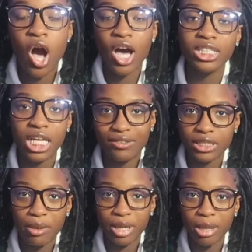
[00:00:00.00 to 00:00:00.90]
All these
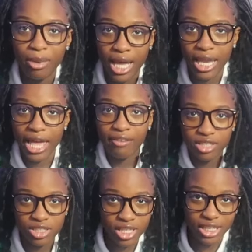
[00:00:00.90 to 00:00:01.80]
outfits are made by
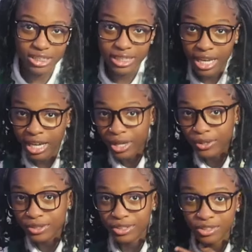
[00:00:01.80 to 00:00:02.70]
Lavish X
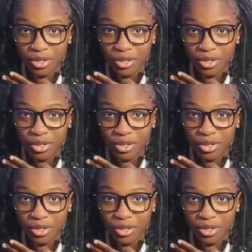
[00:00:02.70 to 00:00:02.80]
Styles.